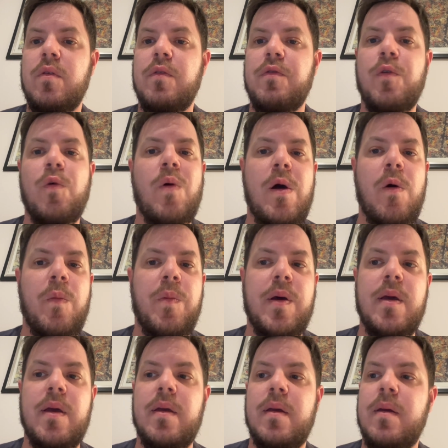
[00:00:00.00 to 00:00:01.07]

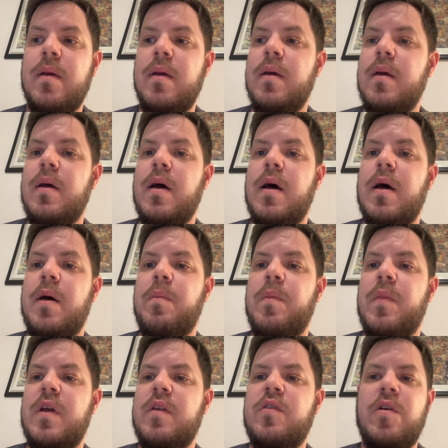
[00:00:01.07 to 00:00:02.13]
LP. And
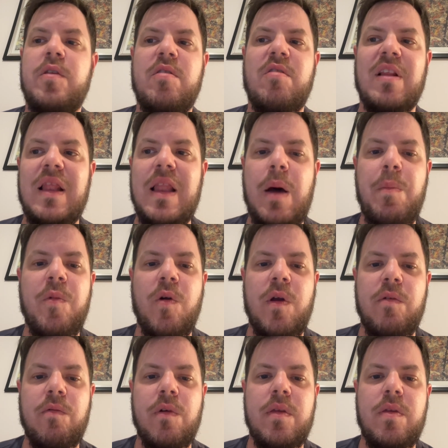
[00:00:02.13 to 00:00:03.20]
it's got this
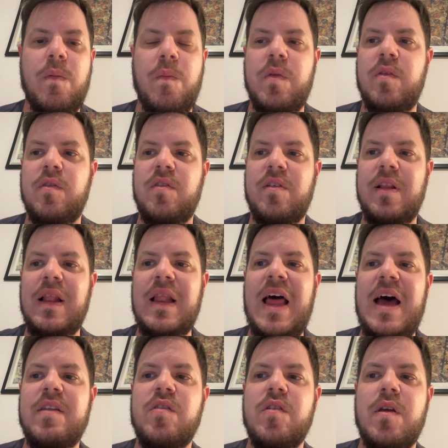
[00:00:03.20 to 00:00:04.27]
lumbering rhythm with the
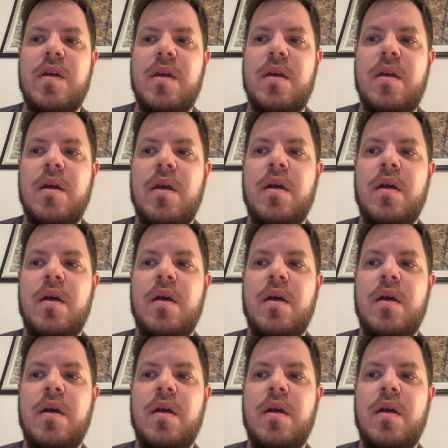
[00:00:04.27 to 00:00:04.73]
sludgy